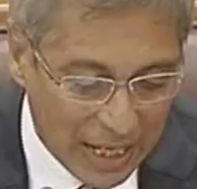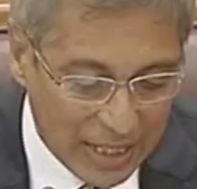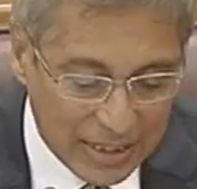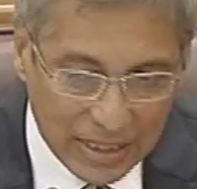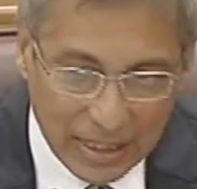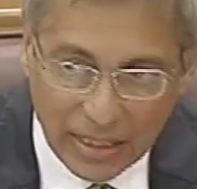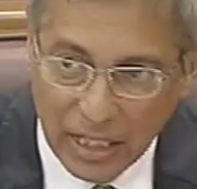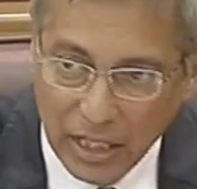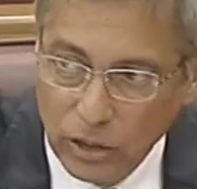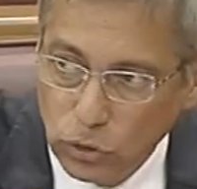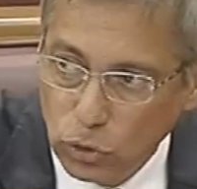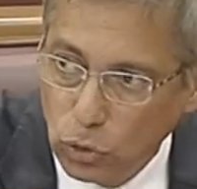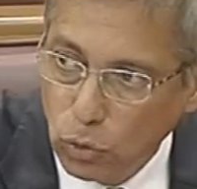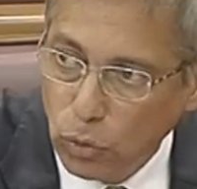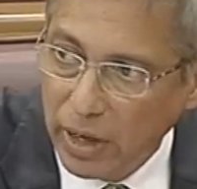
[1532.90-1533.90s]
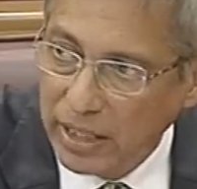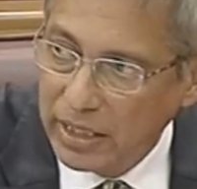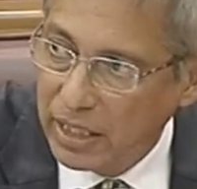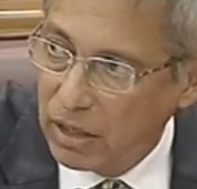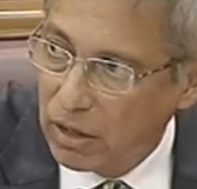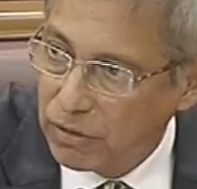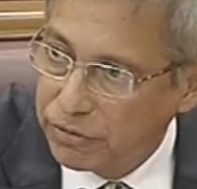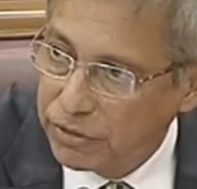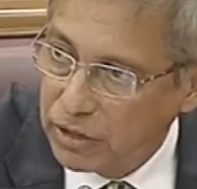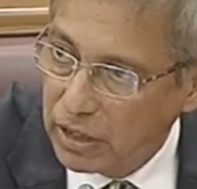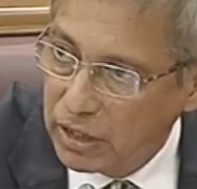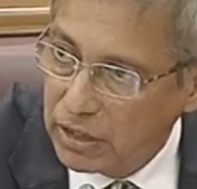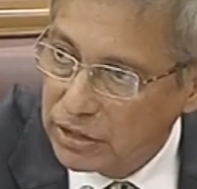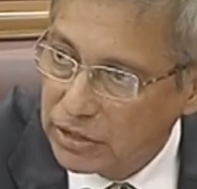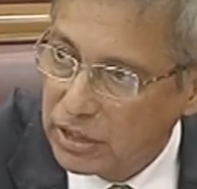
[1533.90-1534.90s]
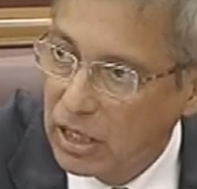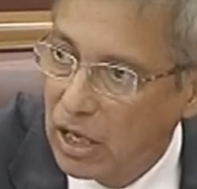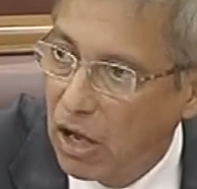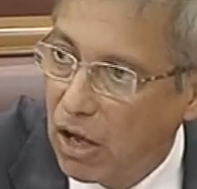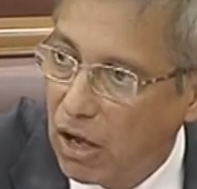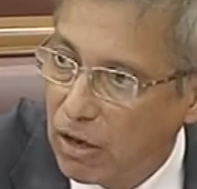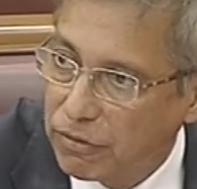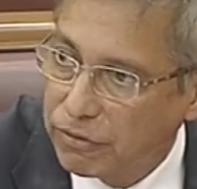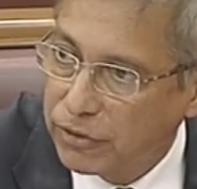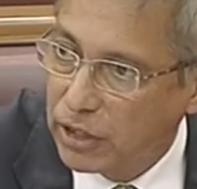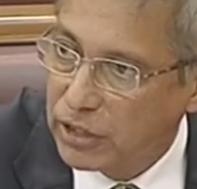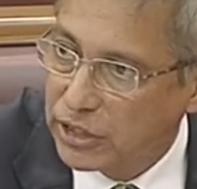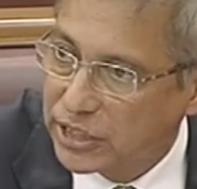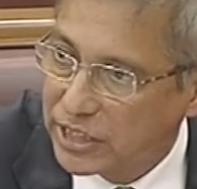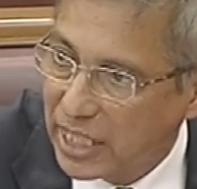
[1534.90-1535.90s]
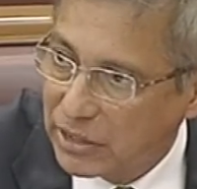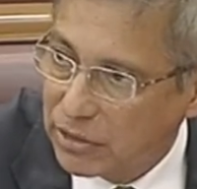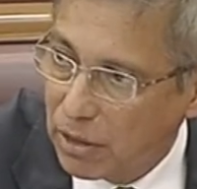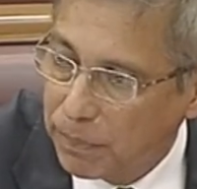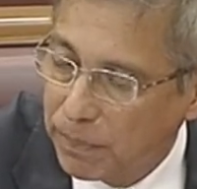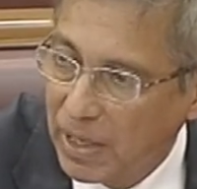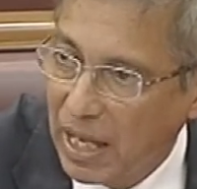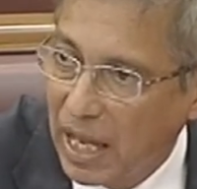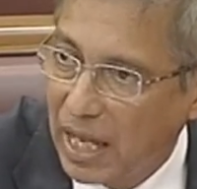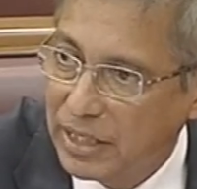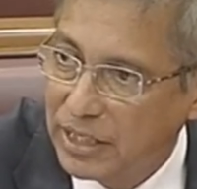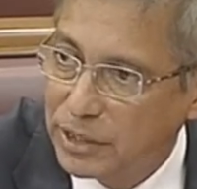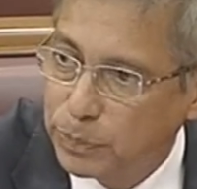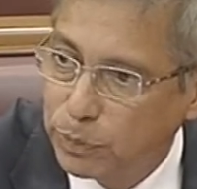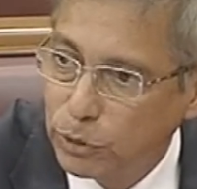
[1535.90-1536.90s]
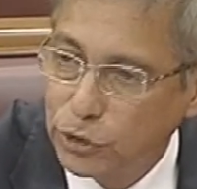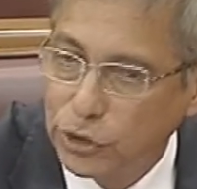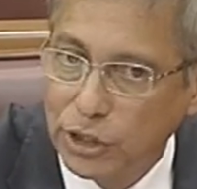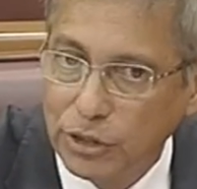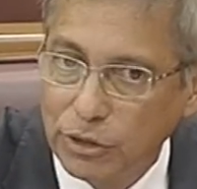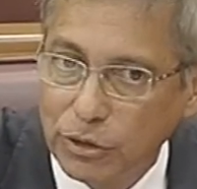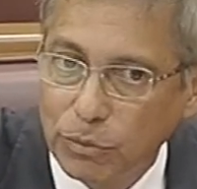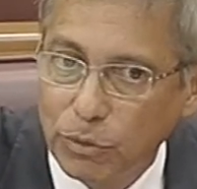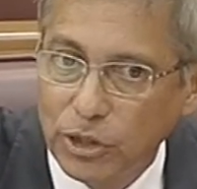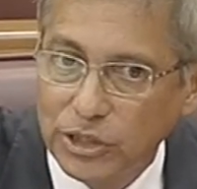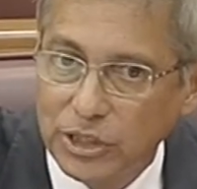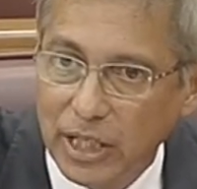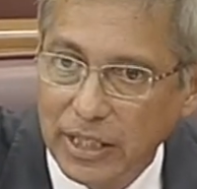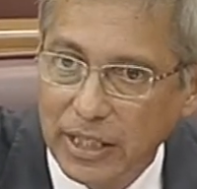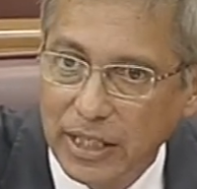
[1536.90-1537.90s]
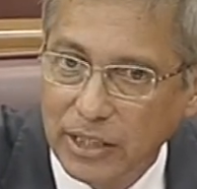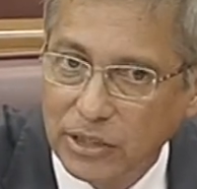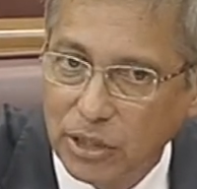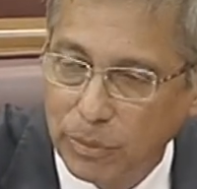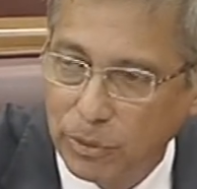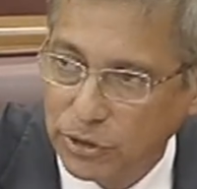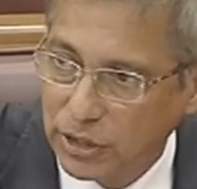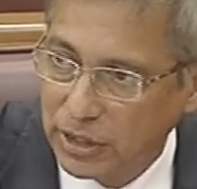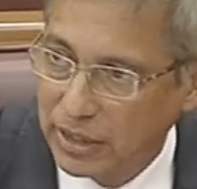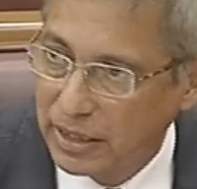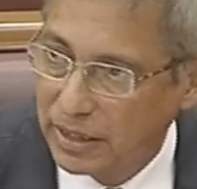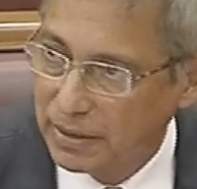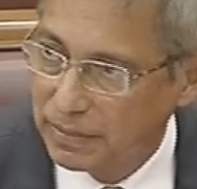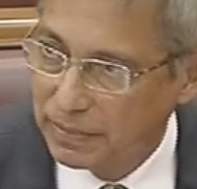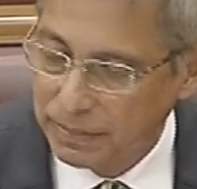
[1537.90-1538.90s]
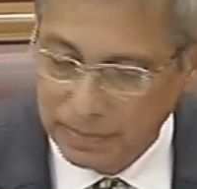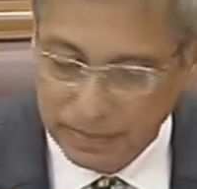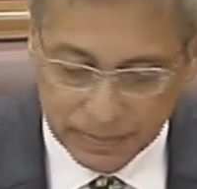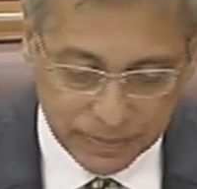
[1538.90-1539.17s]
2019, 2.5 years after the setup, and these poor children were studying, supposedly.